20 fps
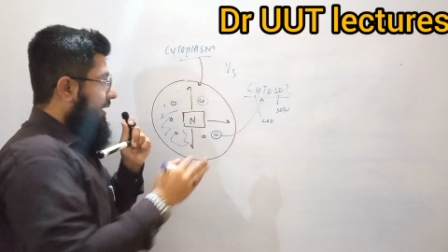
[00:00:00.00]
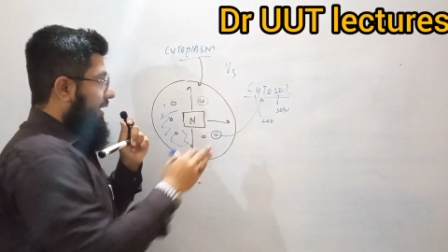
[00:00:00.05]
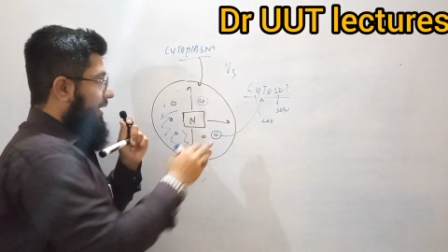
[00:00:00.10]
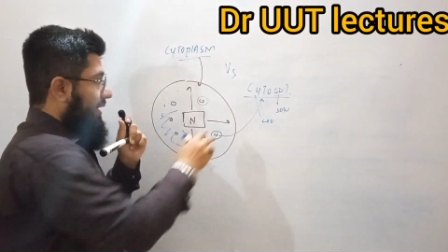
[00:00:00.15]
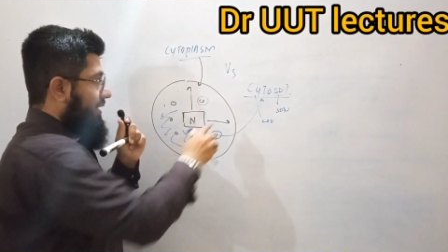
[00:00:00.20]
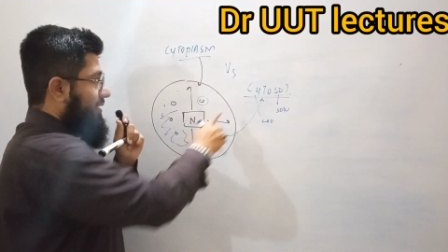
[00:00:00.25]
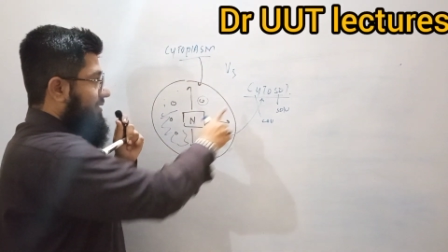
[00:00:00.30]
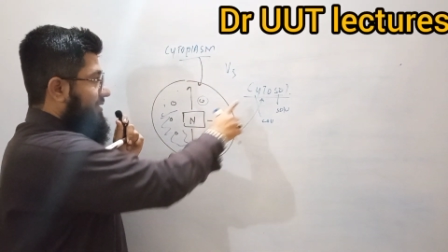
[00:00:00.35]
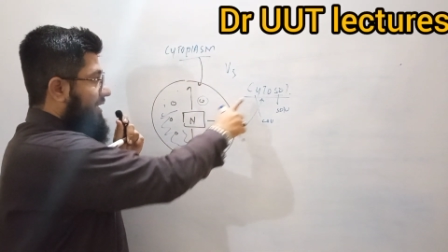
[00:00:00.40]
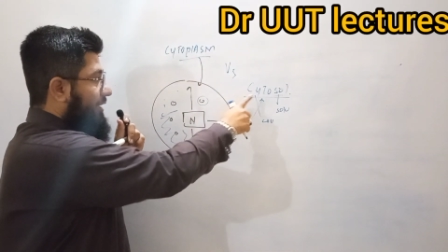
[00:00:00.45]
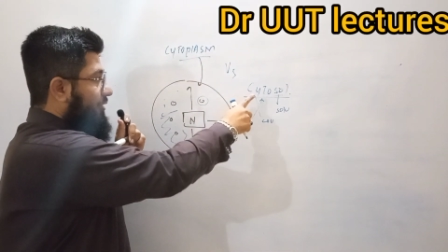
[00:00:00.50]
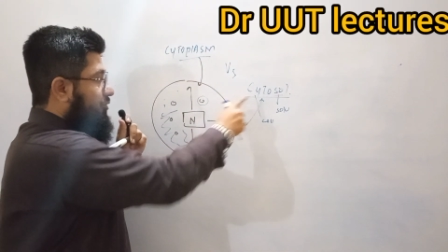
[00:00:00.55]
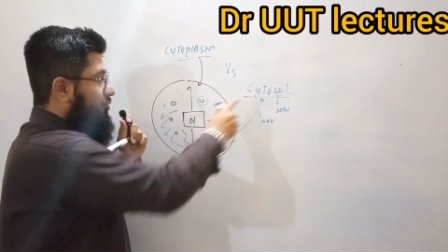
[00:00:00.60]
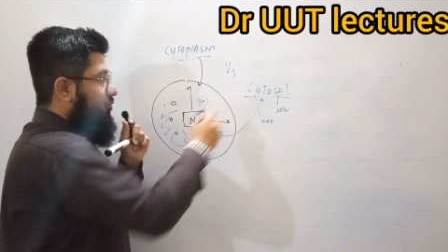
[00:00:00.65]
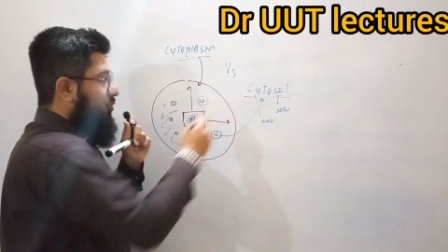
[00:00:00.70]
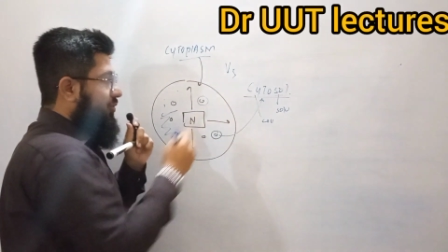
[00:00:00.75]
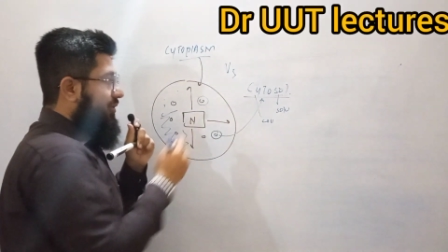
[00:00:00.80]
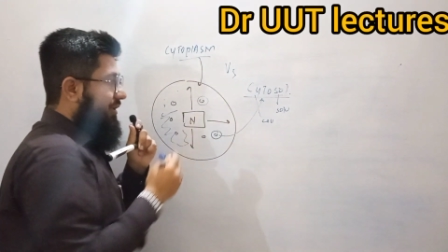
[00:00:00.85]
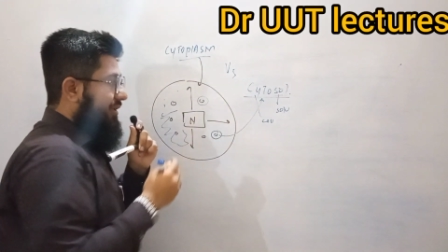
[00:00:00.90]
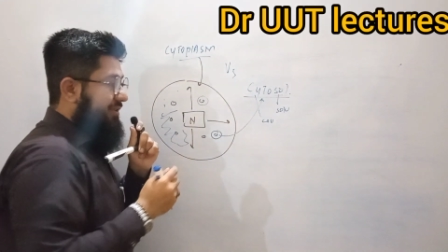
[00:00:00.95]
And
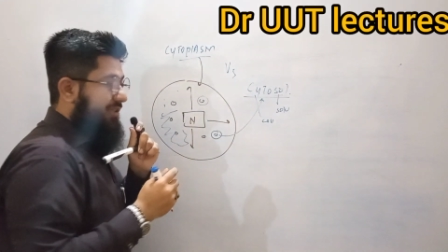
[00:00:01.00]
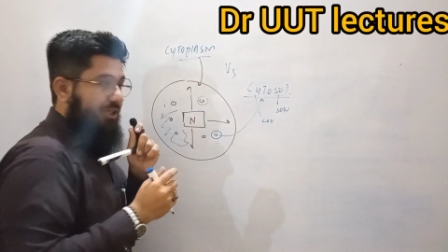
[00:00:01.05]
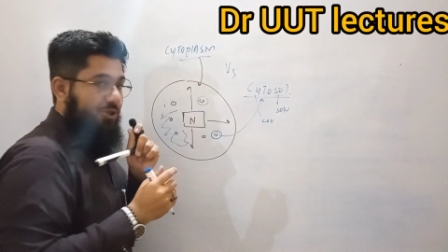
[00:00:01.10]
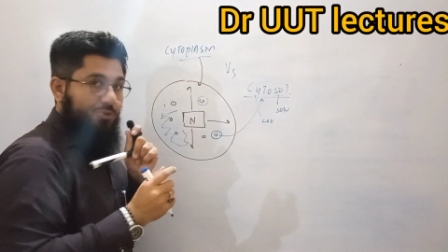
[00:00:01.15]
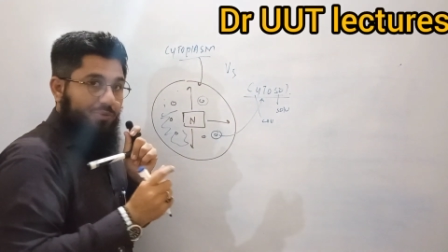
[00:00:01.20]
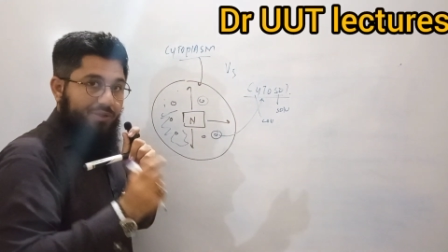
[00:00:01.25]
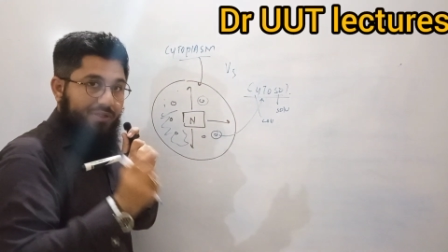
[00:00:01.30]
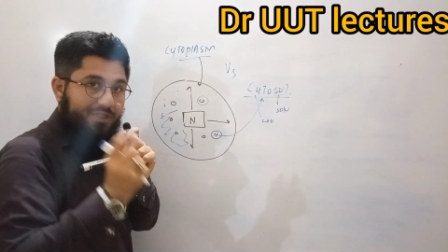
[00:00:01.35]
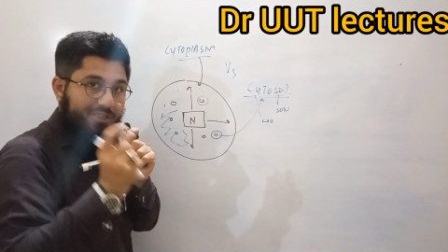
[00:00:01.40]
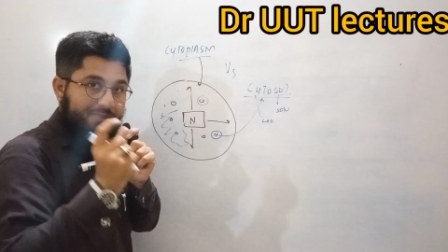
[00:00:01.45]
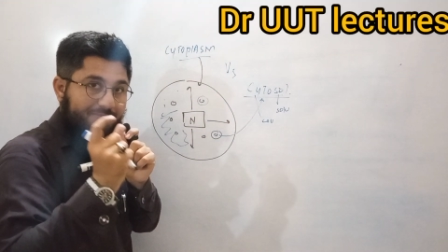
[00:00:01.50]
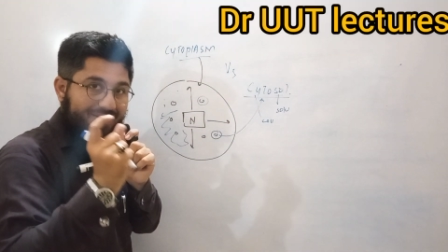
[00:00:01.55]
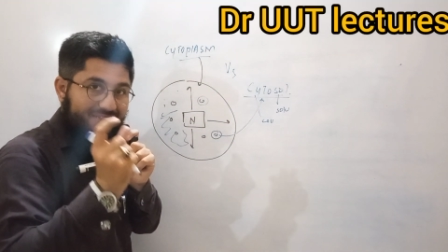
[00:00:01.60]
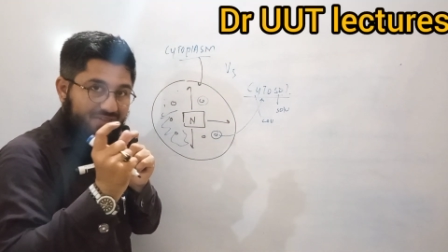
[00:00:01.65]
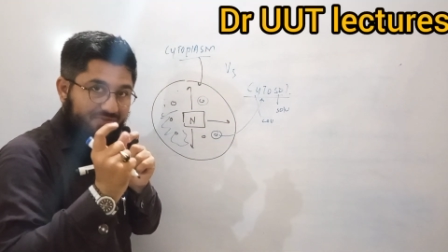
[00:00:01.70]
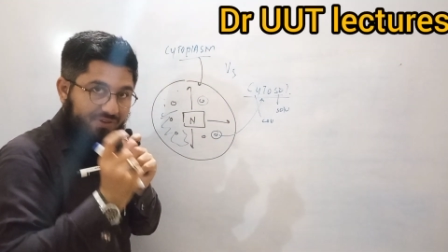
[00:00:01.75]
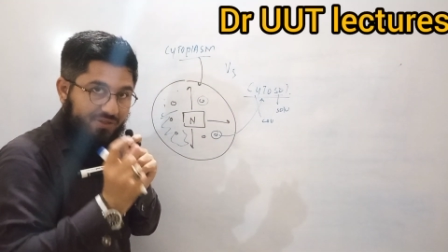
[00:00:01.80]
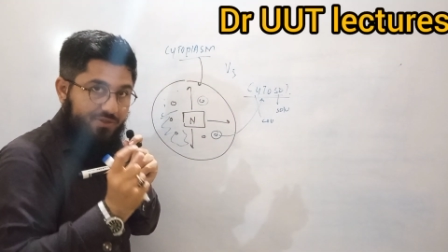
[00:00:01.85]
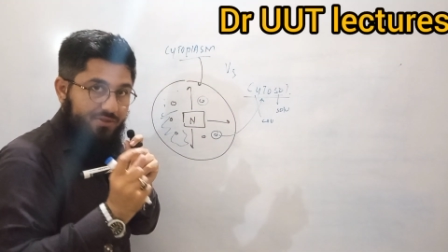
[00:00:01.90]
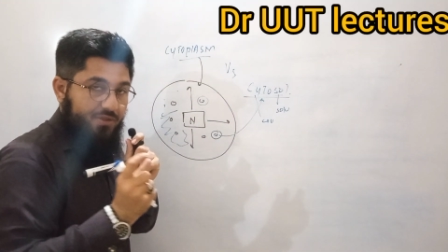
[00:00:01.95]
cytosol is actually a
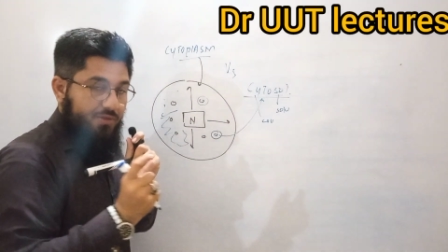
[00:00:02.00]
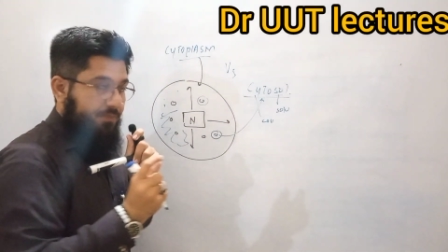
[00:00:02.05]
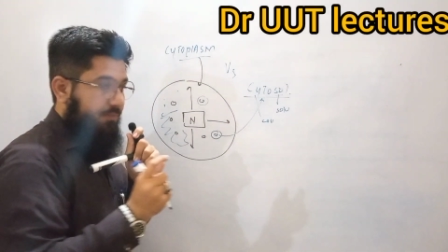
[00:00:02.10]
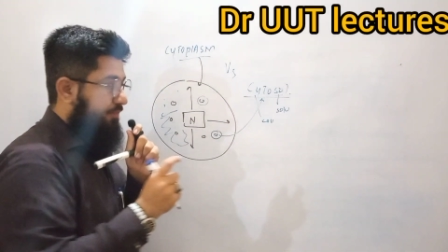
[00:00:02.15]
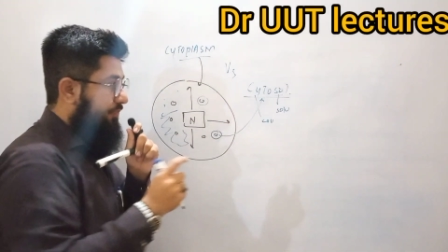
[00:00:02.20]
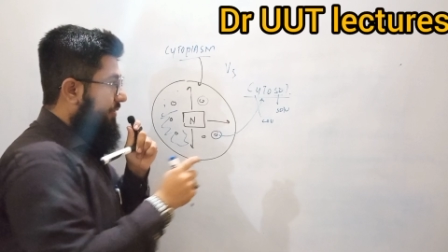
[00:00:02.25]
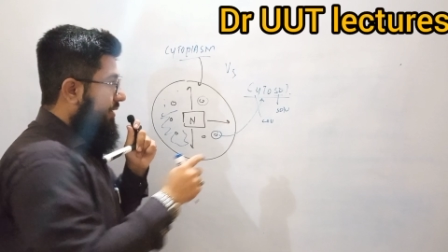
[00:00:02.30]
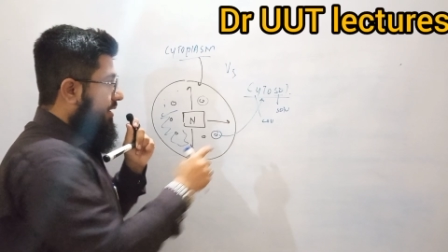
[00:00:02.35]
specific term.